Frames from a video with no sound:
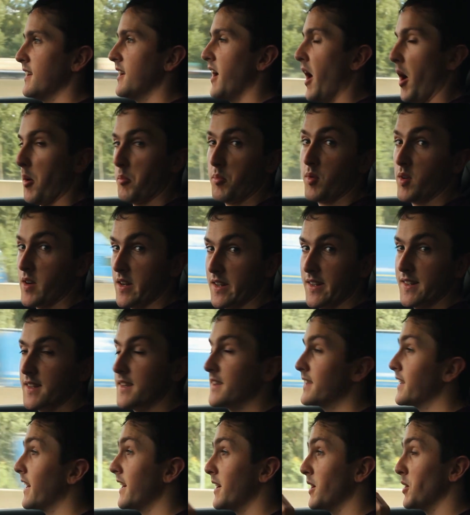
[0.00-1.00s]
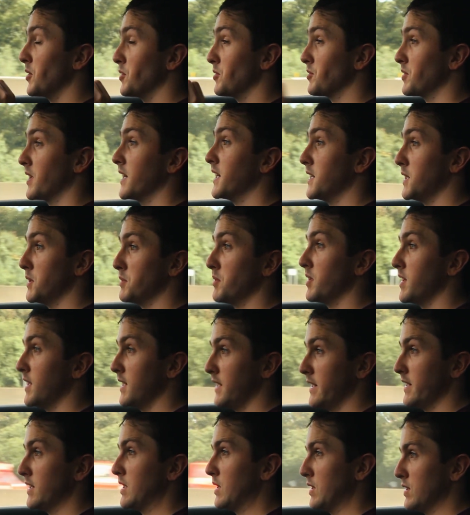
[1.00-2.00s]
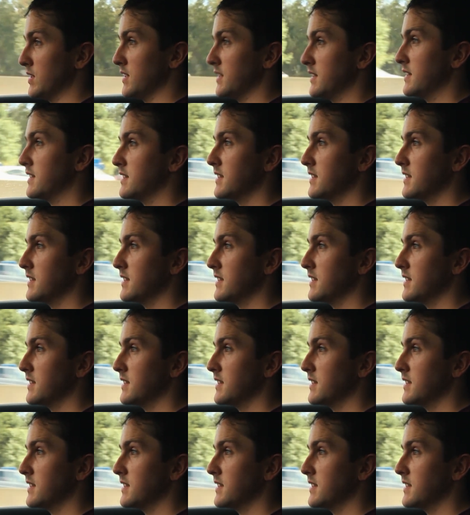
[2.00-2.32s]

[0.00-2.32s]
are brilliant. They are really, really good.